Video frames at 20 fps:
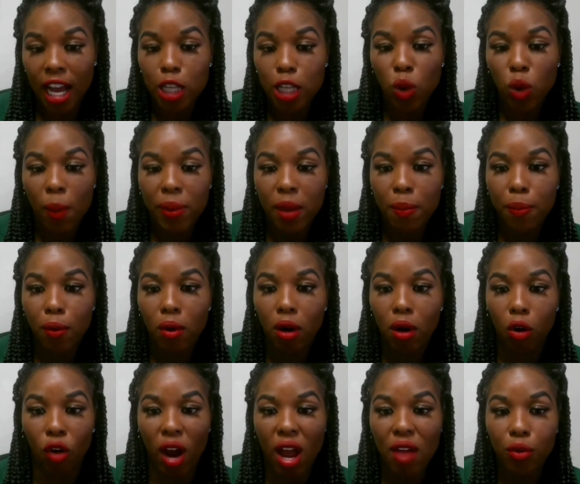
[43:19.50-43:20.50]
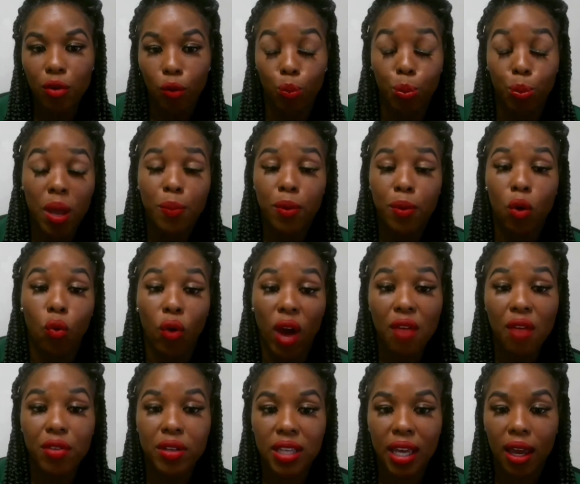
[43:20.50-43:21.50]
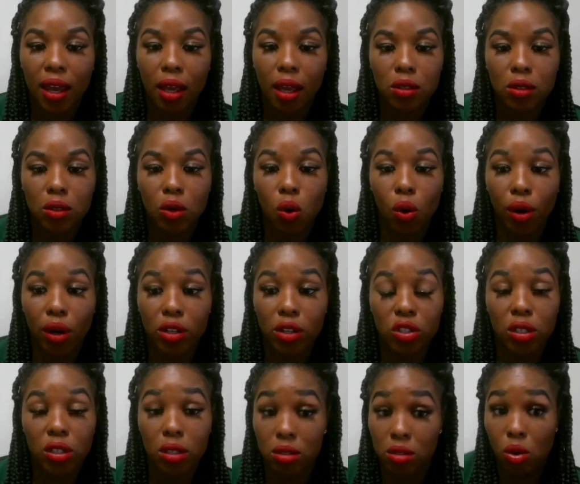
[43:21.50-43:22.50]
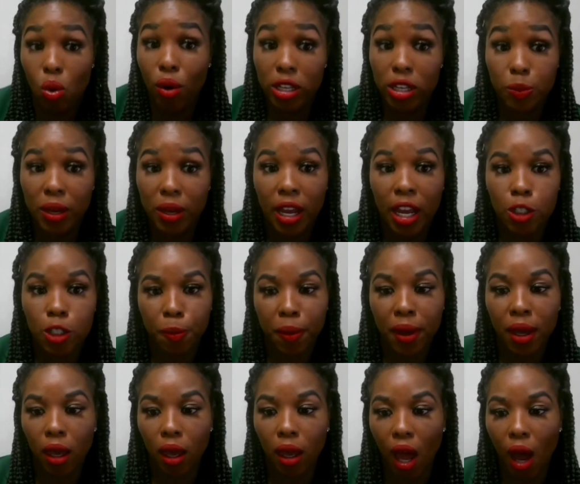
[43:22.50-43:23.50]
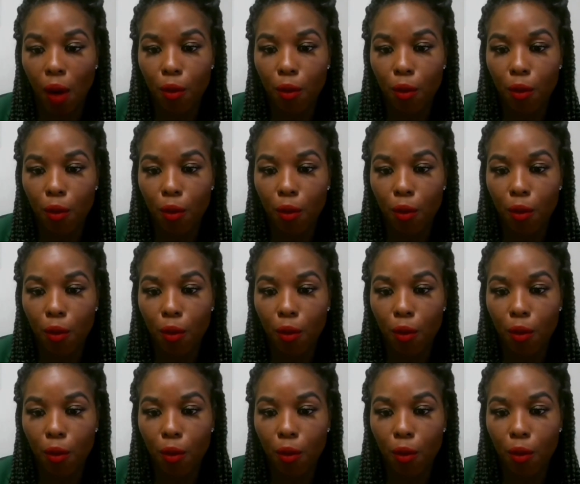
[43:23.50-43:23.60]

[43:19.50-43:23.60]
That's why people are grab people gravitate towards towards PHP.